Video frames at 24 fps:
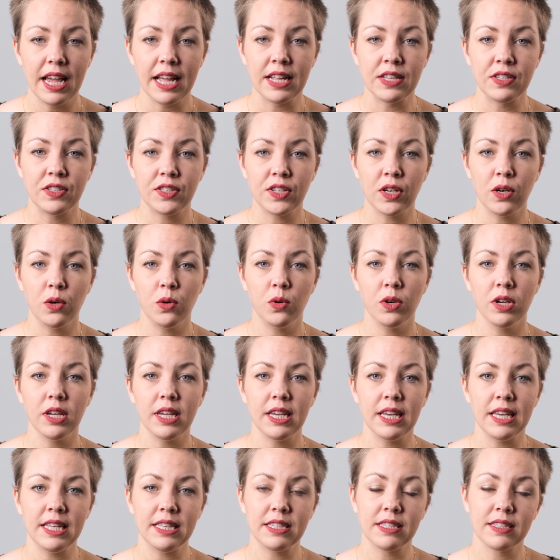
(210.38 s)
And so
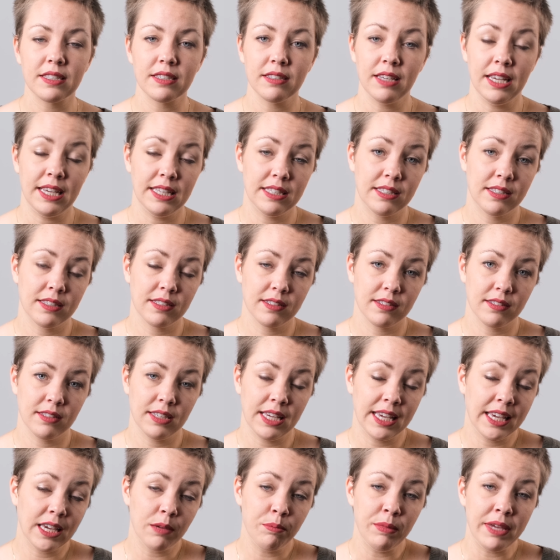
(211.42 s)
it
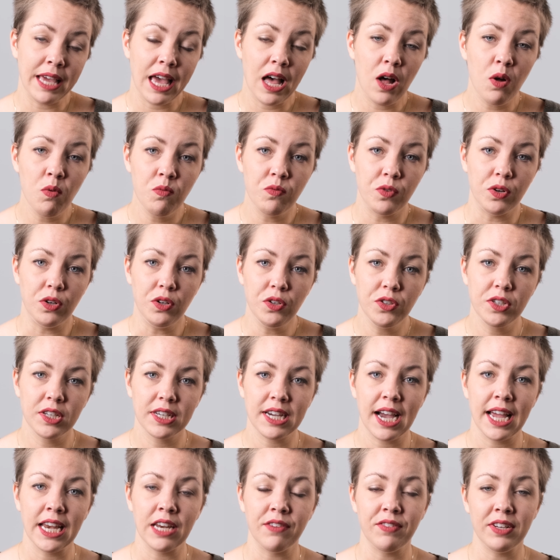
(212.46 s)
can be helpful to
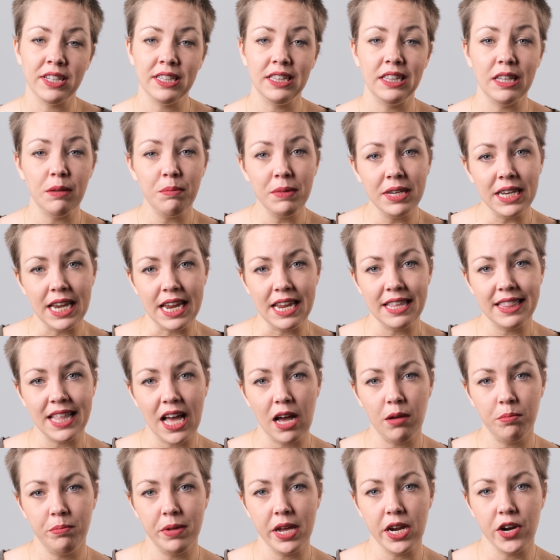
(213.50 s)
kind of eliminate
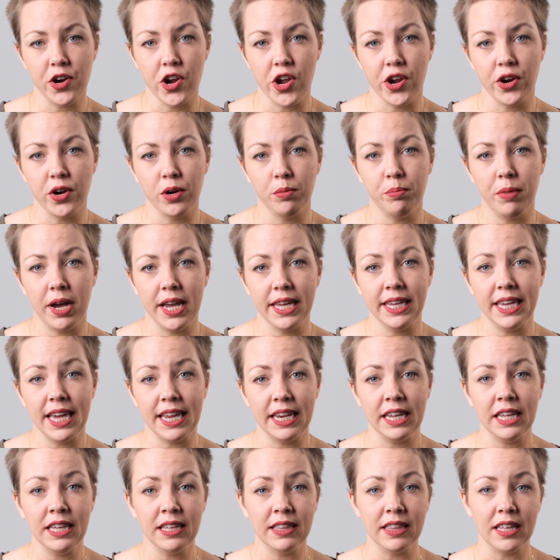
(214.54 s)
that barrier by
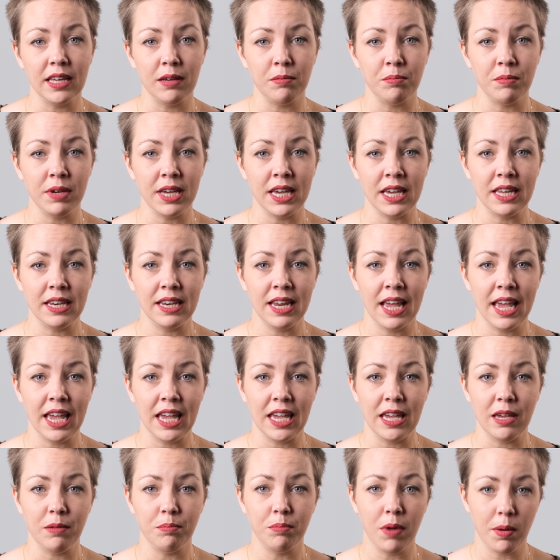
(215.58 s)
getting them in
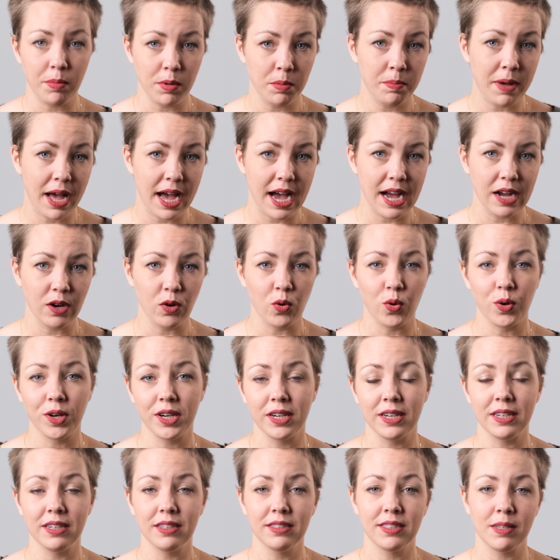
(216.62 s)
a bubble pack,
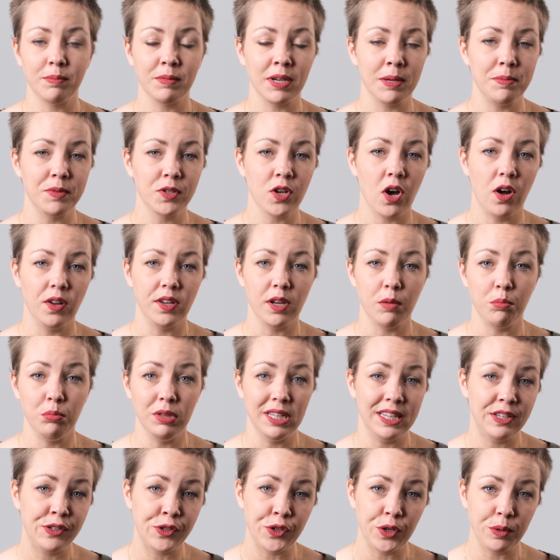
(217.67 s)
or sometimes called a
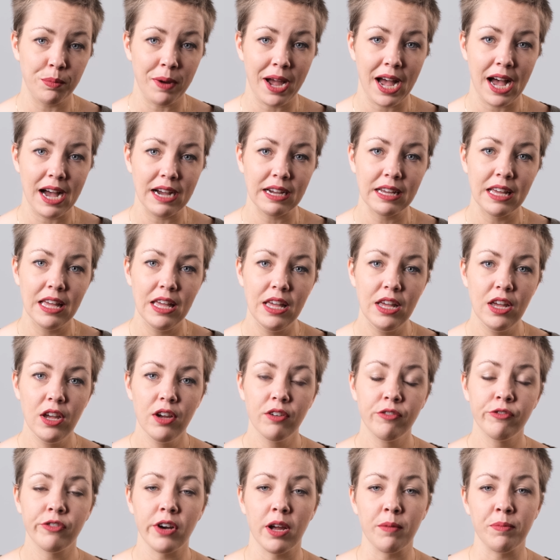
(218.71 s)
blister pack,
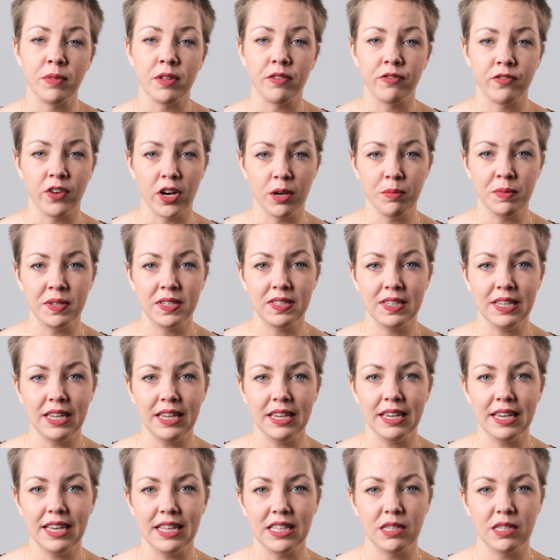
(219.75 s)
from the pharmacy.